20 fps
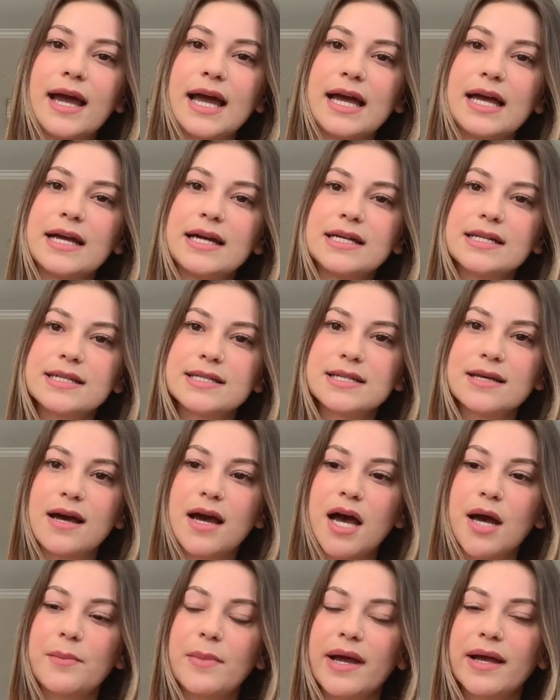and
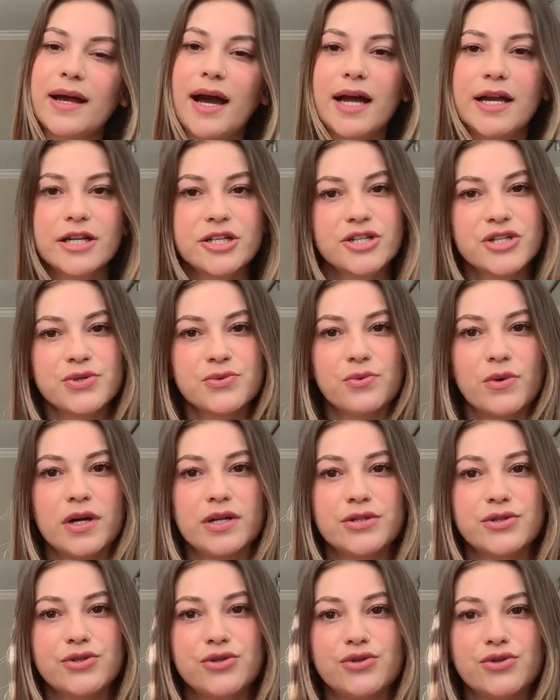I kind of just
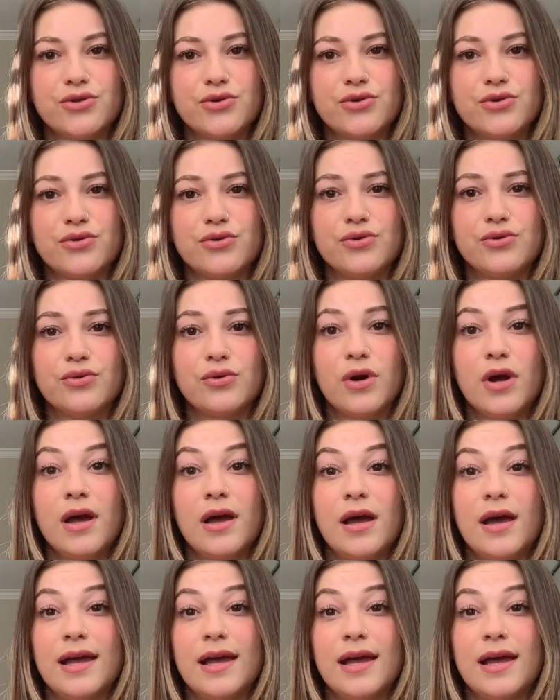want to